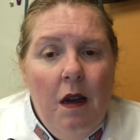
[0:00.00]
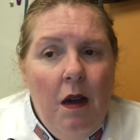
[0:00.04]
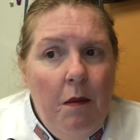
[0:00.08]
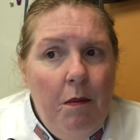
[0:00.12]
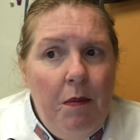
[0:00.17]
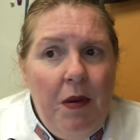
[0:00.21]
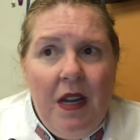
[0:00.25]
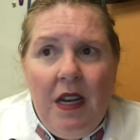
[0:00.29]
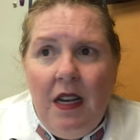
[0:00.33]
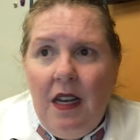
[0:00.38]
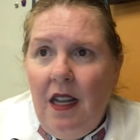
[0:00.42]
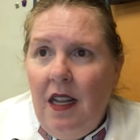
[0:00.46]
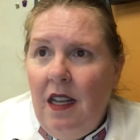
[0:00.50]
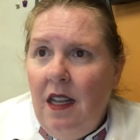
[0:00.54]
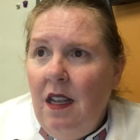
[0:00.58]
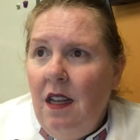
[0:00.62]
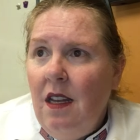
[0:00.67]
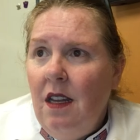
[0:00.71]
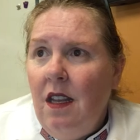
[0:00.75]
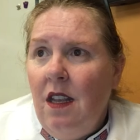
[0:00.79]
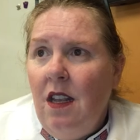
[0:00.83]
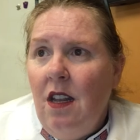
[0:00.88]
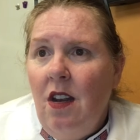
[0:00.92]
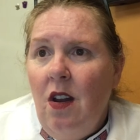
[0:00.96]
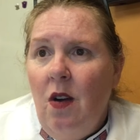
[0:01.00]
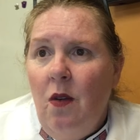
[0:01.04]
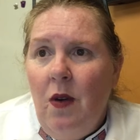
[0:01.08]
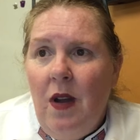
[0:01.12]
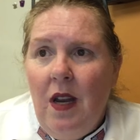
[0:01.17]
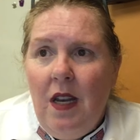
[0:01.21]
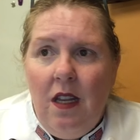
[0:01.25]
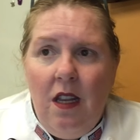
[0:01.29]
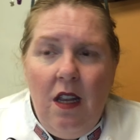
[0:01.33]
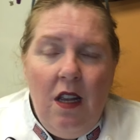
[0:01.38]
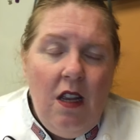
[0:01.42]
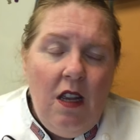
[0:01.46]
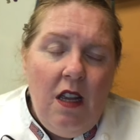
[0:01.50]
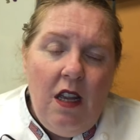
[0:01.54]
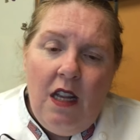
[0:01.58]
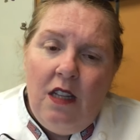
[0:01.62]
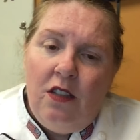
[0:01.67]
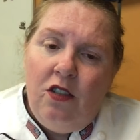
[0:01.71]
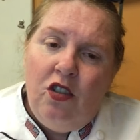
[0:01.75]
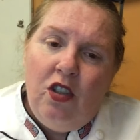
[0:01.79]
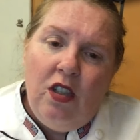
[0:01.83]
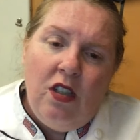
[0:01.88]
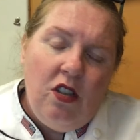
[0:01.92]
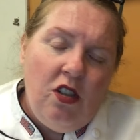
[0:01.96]
But you know what?
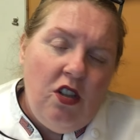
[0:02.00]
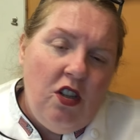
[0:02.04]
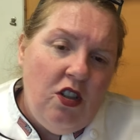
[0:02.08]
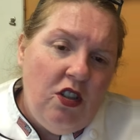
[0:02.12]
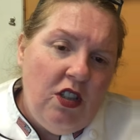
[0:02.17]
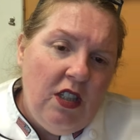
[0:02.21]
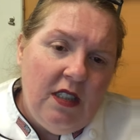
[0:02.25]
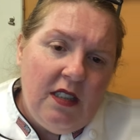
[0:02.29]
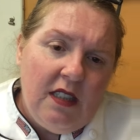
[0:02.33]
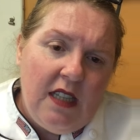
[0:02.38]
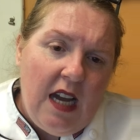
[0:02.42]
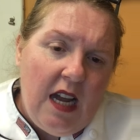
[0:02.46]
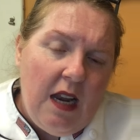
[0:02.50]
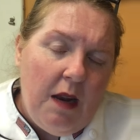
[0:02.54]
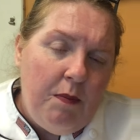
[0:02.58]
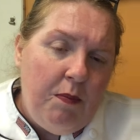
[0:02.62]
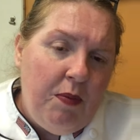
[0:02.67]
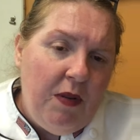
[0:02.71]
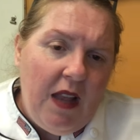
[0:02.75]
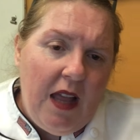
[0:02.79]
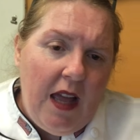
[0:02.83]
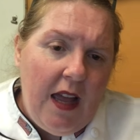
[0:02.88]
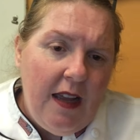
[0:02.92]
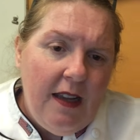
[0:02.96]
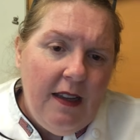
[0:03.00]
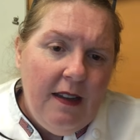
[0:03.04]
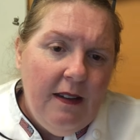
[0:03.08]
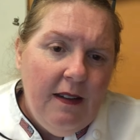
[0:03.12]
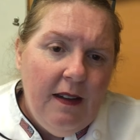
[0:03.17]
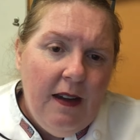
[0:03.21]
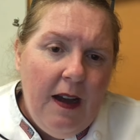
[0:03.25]
You just got to play.